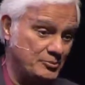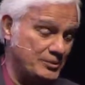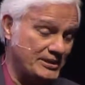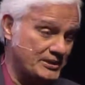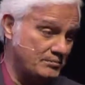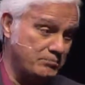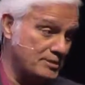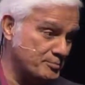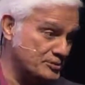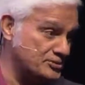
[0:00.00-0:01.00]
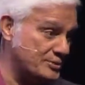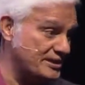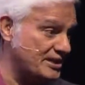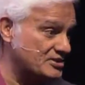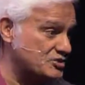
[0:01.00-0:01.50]
radar blip on the
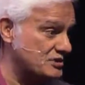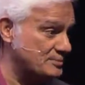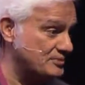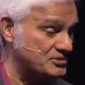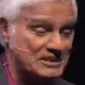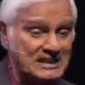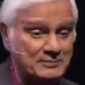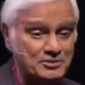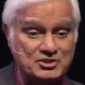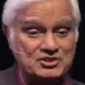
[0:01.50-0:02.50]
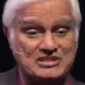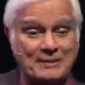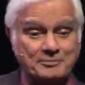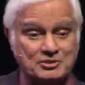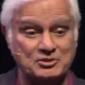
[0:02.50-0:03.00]
radar screen of time. You just
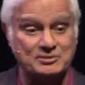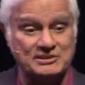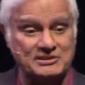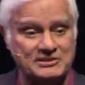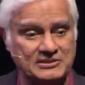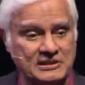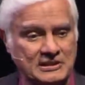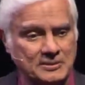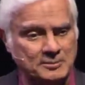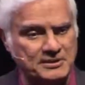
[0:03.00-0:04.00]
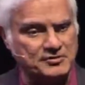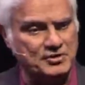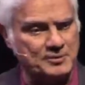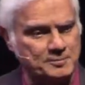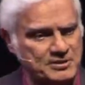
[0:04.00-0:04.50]
happen to be here. But if
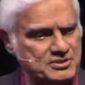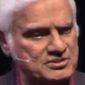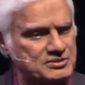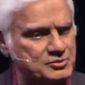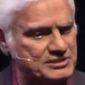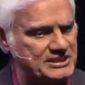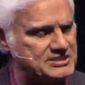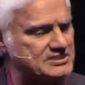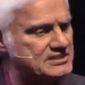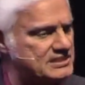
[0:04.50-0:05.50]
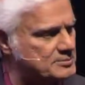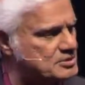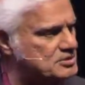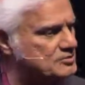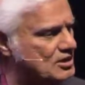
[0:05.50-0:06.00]
you're a person created in the
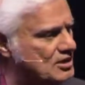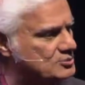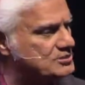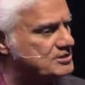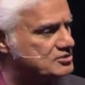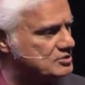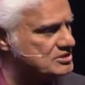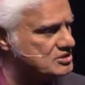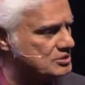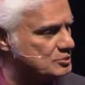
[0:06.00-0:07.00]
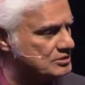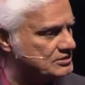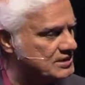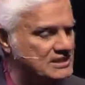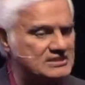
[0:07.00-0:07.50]
image of God with intrinsic
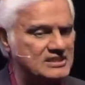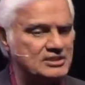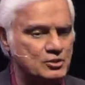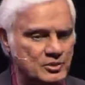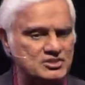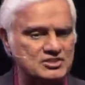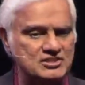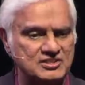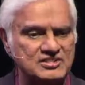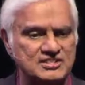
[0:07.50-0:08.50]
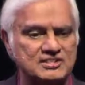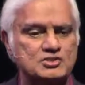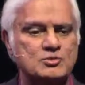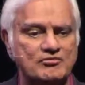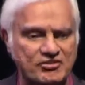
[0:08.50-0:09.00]
worth, then the question indeed
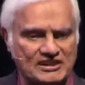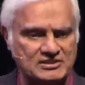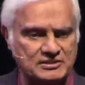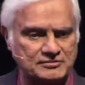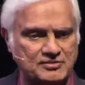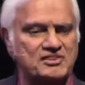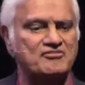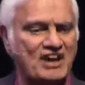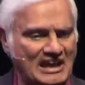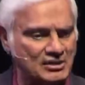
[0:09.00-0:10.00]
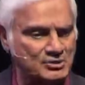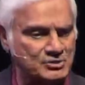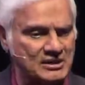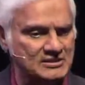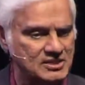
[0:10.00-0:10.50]
is reflective of the value
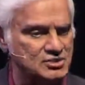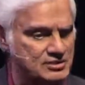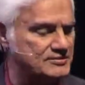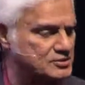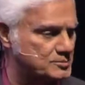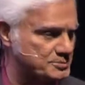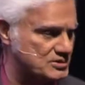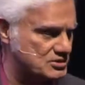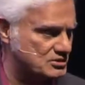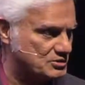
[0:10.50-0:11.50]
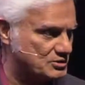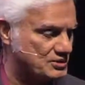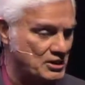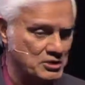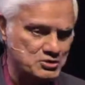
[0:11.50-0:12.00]
that you give to personhood.
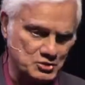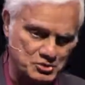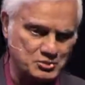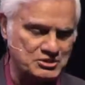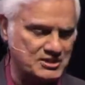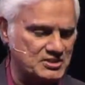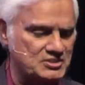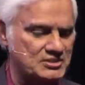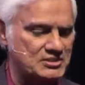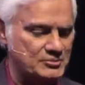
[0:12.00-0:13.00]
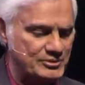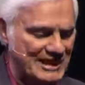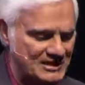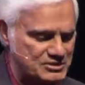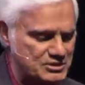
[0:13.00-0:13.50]
So 2 things, the
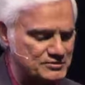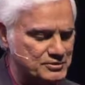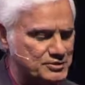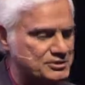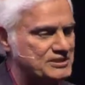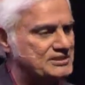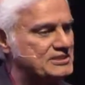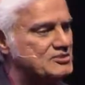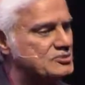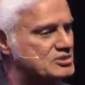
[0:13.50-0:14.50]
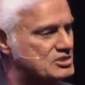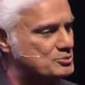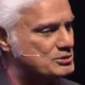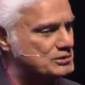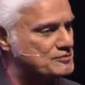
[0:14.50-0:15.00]
reality of good and the
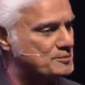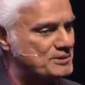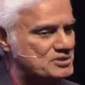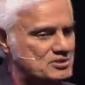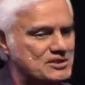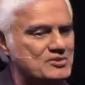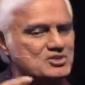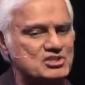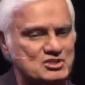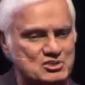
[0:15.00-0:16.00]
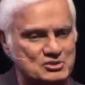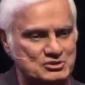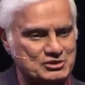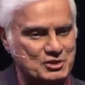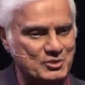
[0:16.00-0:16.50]
intrinsic worth of a person are essential
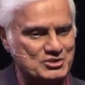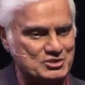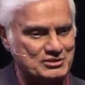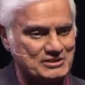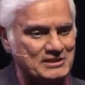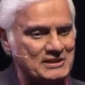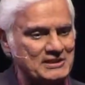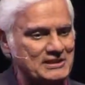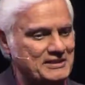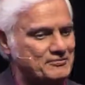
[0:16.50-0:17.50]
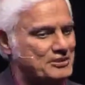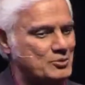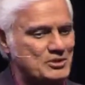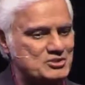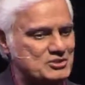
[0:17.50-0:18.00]
to the question. If the
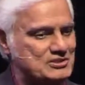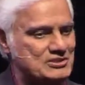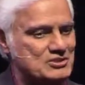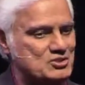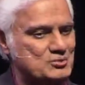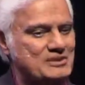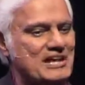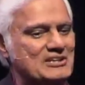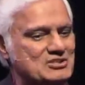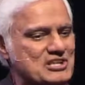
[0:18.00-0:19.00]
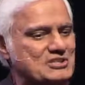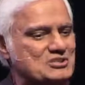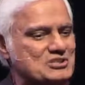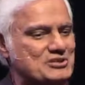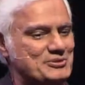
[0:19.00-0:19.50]
question is to be
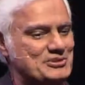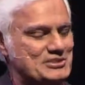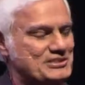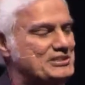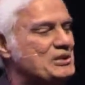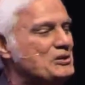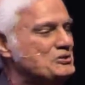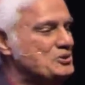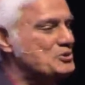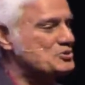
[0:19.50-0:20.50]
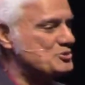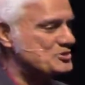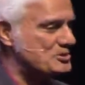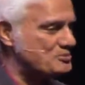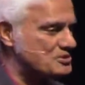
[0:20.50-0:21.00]
taken seriously, those 2
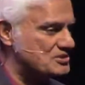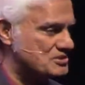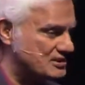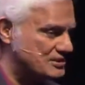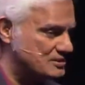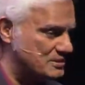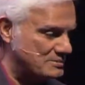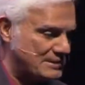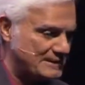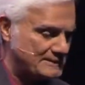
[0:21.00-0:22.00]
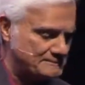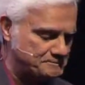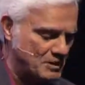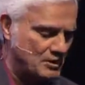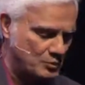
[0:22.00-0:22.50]
assumptions need to be made,
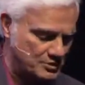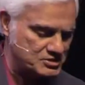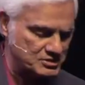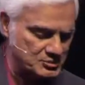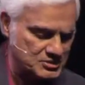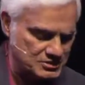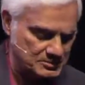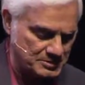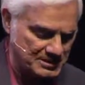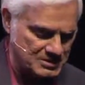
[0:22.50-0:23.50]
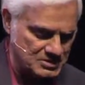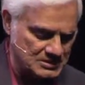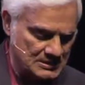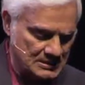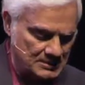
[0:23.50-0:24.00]
which the Christian makes.
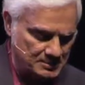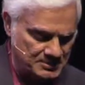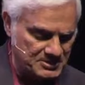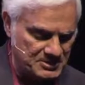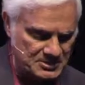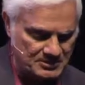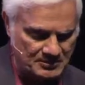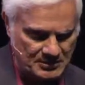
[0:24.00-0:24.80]
But the